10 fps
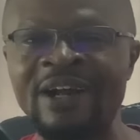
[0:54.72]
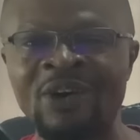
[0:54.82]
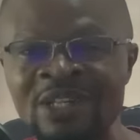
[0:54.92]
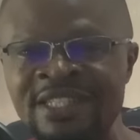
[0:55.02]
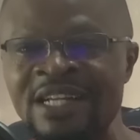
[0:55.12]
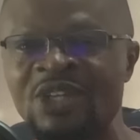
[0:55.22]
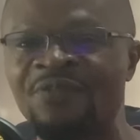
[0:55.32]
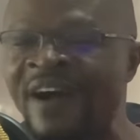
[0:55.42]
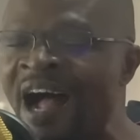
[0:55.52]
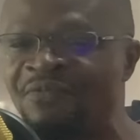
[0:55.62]
the continent
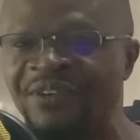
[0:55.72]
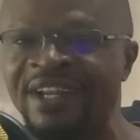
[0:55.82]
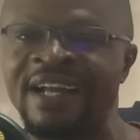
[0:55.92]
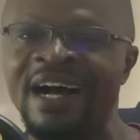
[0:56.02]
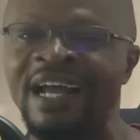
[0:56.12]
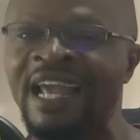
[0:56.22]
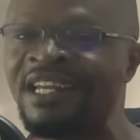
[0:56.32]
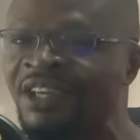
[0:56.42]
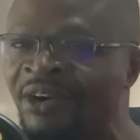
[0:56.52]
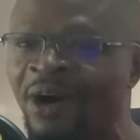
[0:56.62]
of Africa,
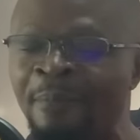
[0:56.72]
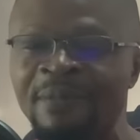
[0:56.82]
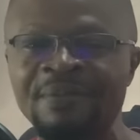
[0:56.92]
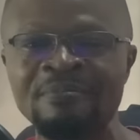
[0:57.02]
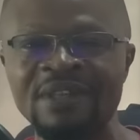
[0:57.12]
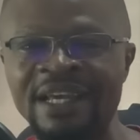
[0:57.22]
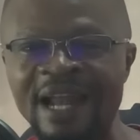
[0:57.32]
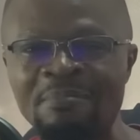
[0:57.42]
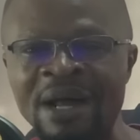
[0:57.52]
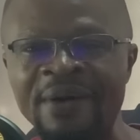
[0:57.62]
in Europe,
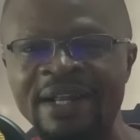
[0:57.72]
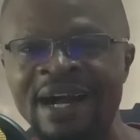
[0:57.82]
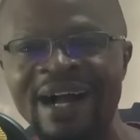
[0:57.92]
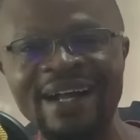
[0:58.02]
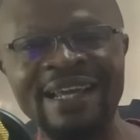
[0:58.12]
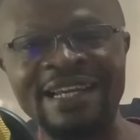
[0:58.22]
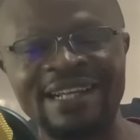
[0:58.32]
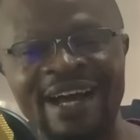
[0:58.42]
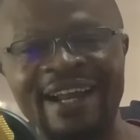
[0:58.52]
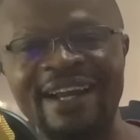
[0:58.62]
in America, in
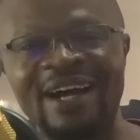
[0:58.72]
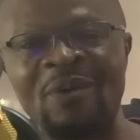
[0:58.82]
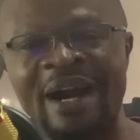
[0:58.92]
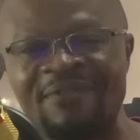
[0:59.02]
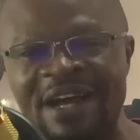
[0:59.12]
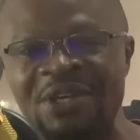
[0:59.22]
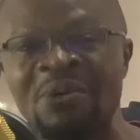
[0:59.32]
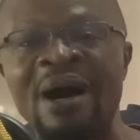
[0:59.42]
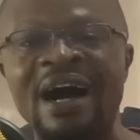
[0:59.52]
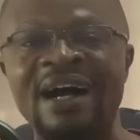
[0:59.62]
Canada, wherever
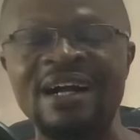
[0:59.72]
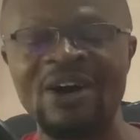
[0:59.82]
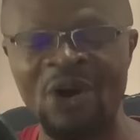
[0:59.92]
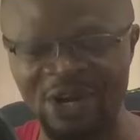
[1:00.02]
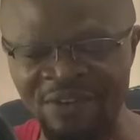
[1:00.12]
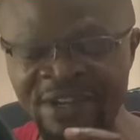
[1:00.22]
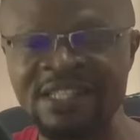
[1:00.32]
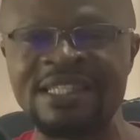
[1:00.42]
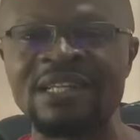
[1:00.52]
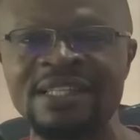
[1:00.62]
you are, or even
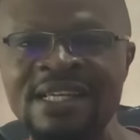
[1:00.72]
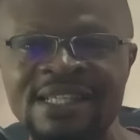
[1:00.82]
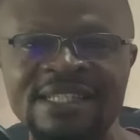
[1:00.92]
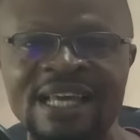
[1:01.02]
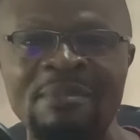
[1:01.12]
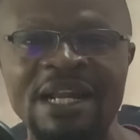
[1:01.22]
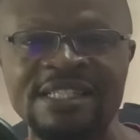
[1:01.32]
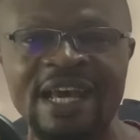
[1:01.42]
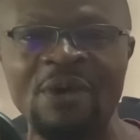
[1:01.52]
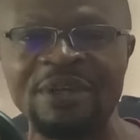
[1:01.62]
in Southeast Asia,
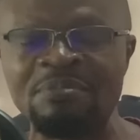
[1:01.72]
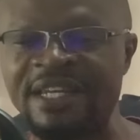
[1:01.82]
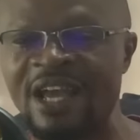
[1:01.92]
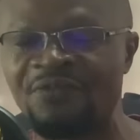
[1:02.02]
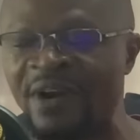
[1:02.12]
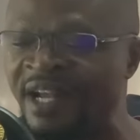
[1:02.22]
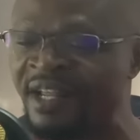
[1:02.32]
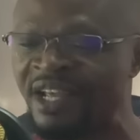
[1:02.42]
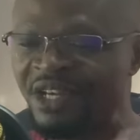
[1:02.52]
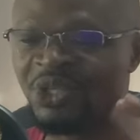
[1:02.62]
Malaysia, here with me, dear friend,
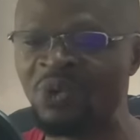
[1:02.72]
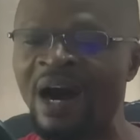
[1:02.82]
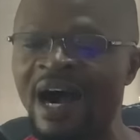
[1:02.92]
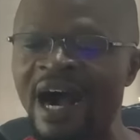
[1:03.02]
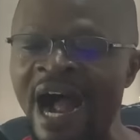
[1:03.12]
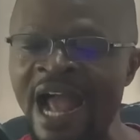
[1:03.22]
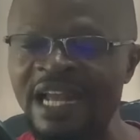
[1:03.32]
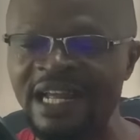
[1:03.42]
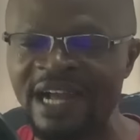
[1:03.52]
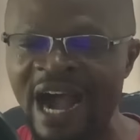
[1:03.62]
you are
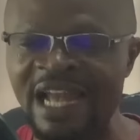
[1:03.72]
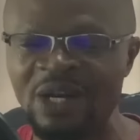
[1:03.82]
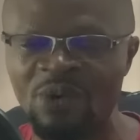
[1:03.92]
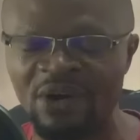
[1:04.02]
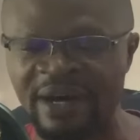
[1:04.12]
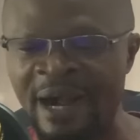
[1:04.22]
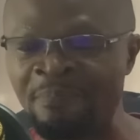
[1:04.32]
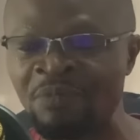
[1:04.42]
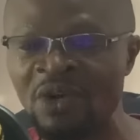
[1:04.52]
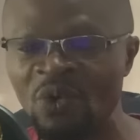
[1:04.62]
highly, highly
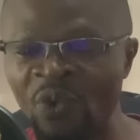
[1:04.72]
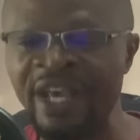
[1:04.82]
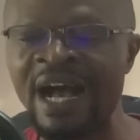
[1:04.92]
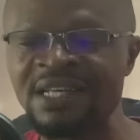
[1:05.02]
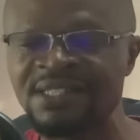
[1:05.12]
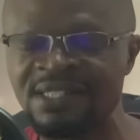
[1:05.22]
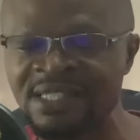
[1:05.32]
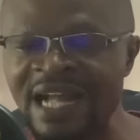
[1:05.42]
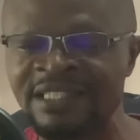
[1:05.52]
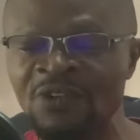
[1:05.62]
welcome. We are
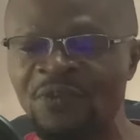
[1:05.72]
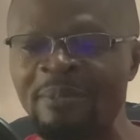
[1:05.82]
starting